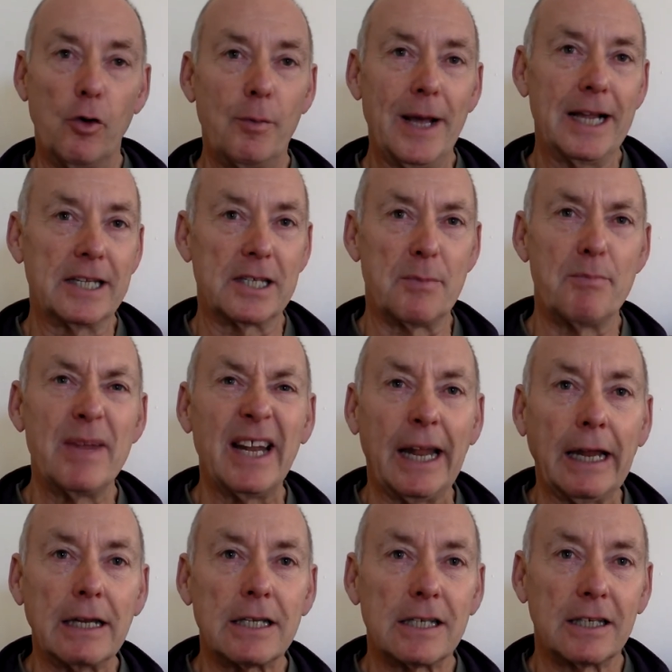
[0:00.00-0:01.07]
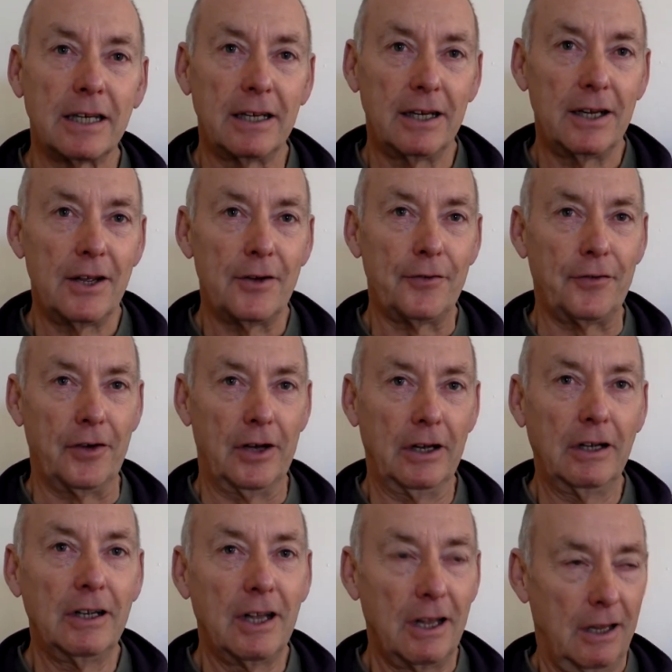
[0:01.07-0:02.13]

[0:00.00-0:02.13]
four pence a minute for